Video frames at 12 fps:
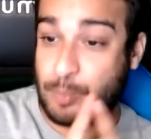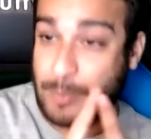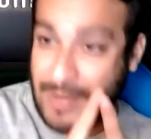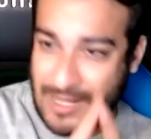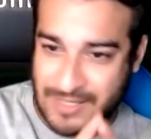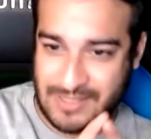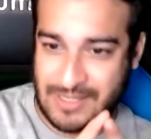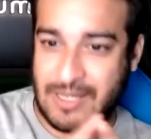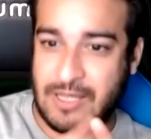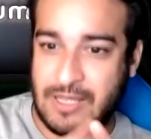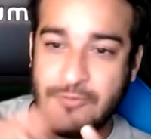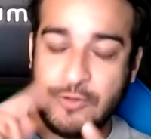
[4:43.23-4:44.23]
best
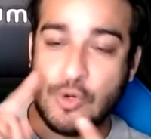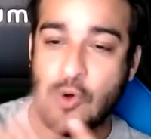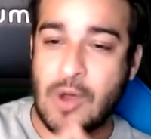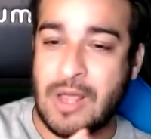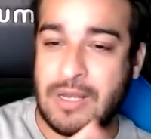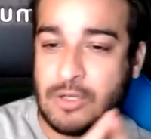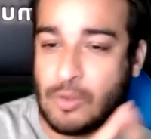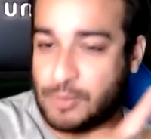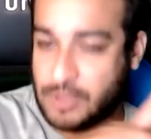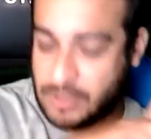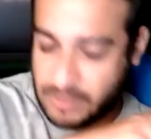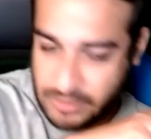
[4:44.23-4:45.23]
if you know any
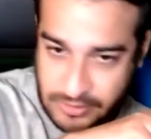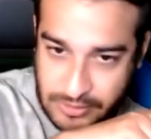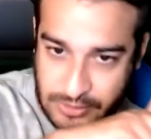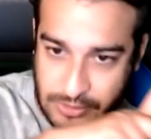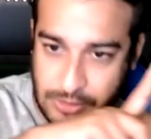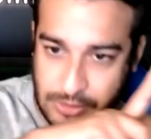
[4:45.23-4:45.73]
competitors